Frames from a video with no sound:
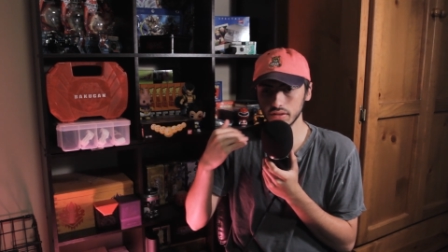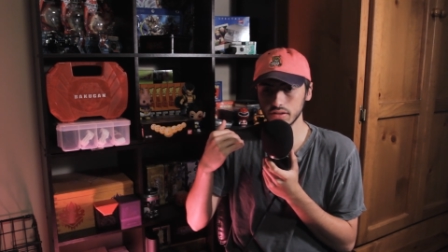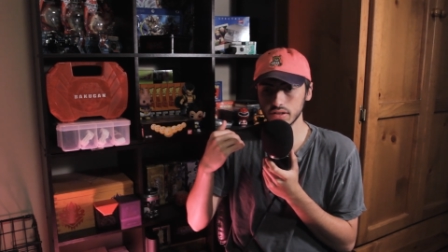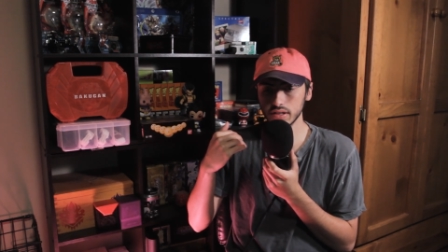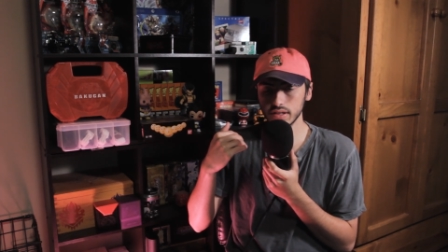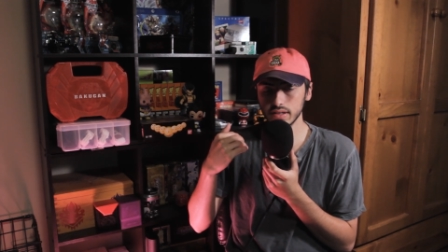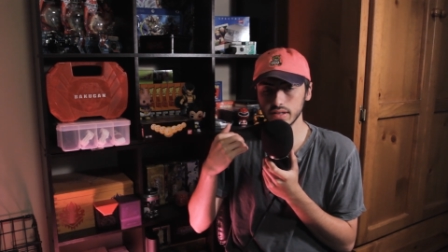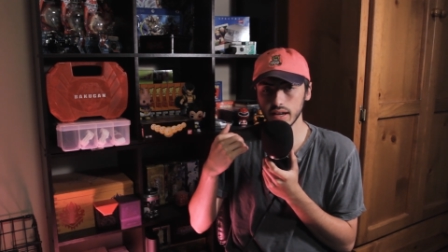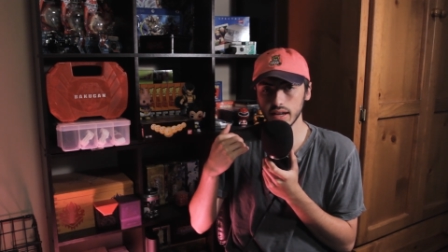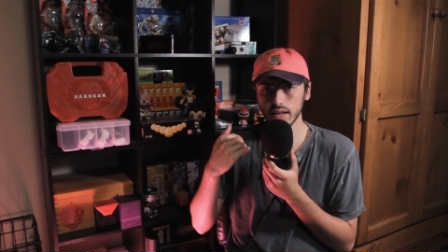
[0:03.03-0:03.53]

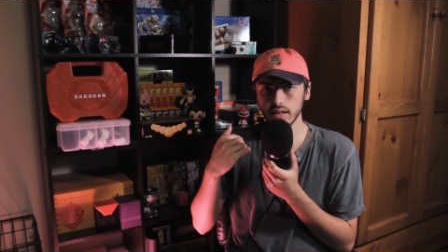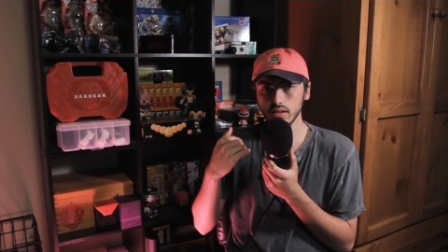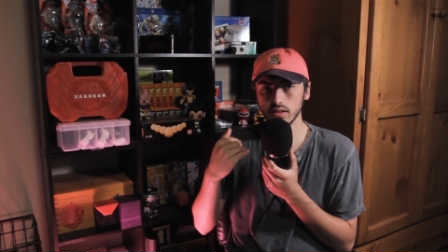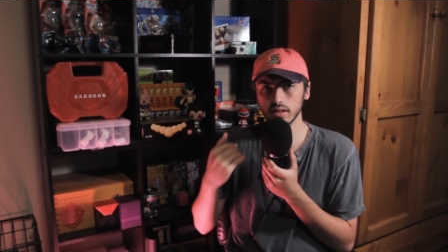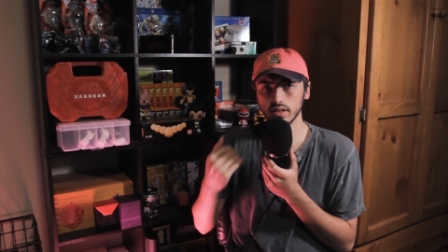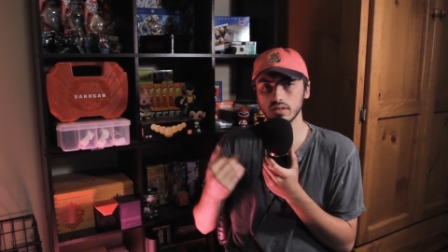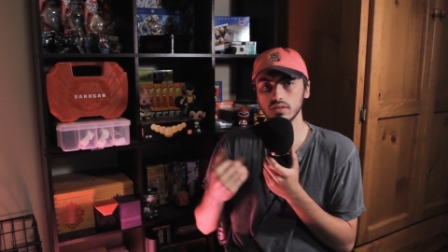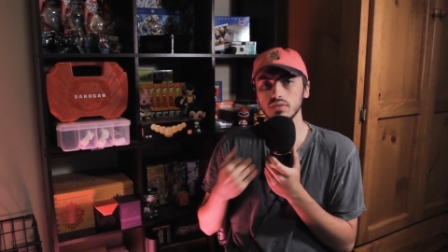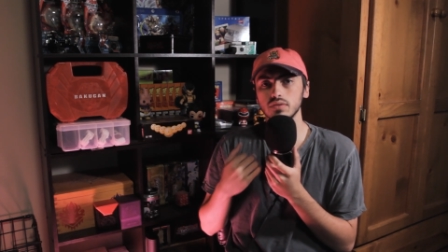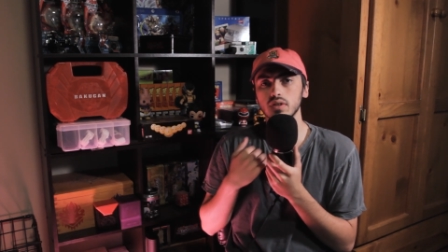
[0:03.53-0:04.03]
today
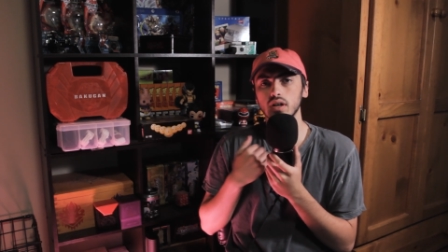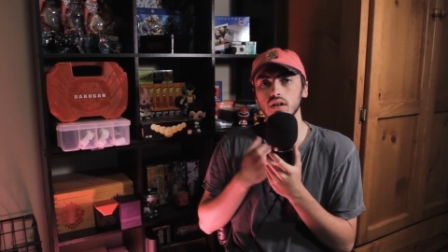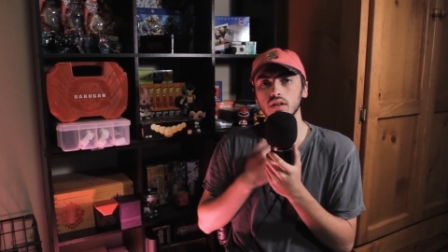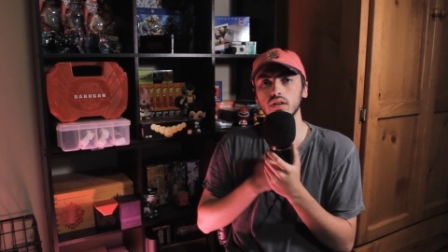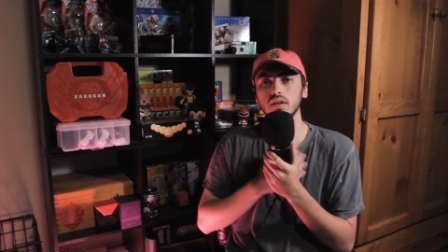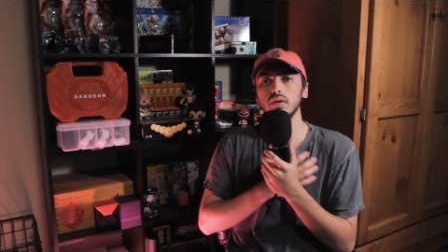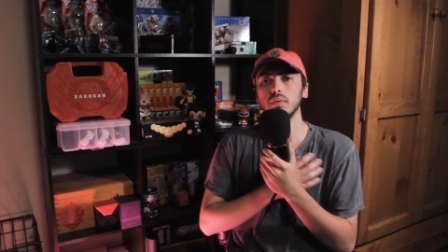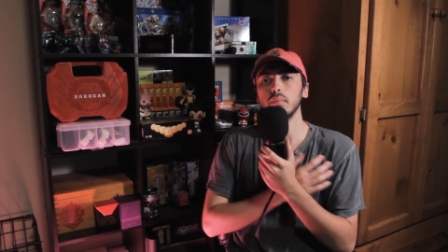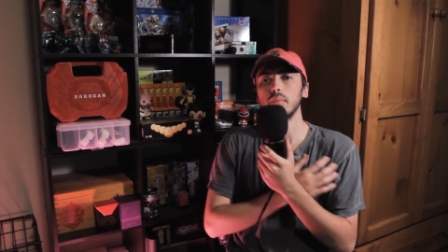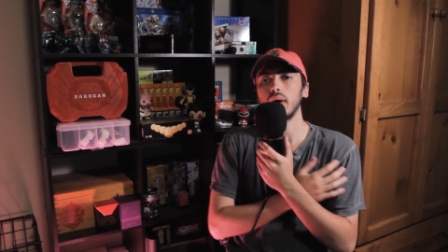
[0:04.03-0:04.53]
like to
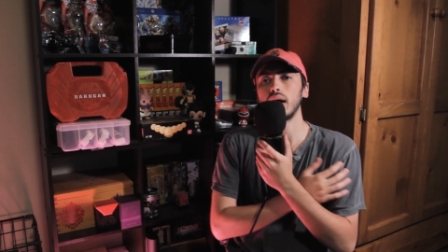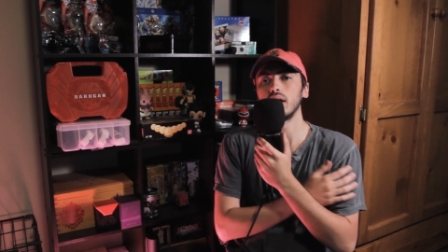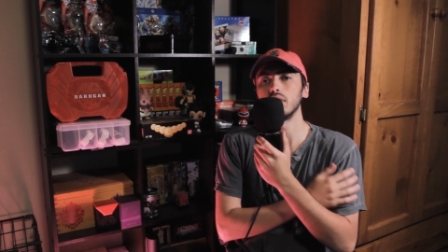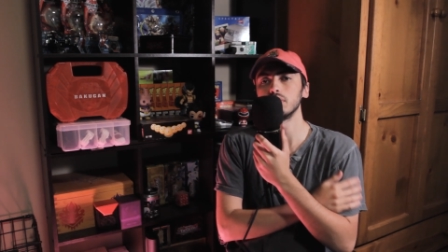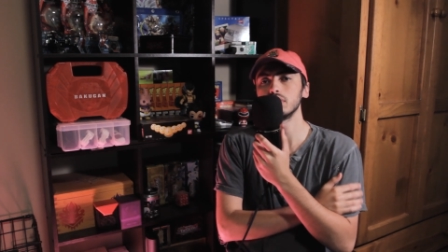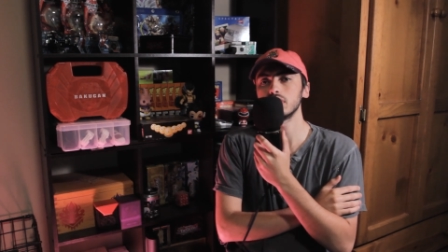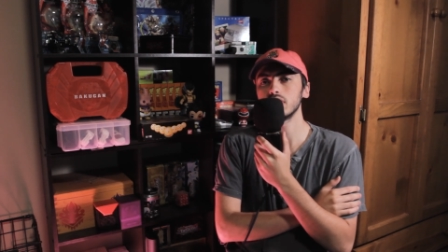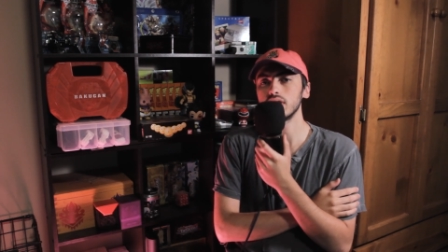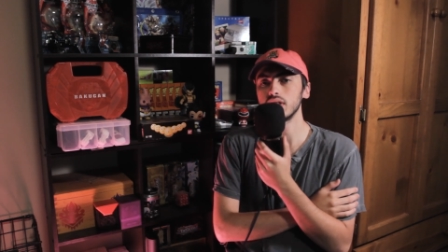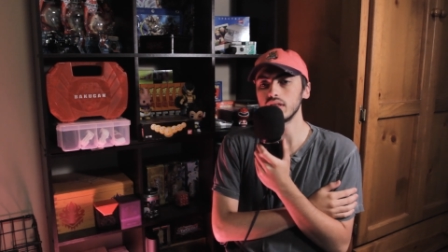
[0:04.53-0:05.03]
talk about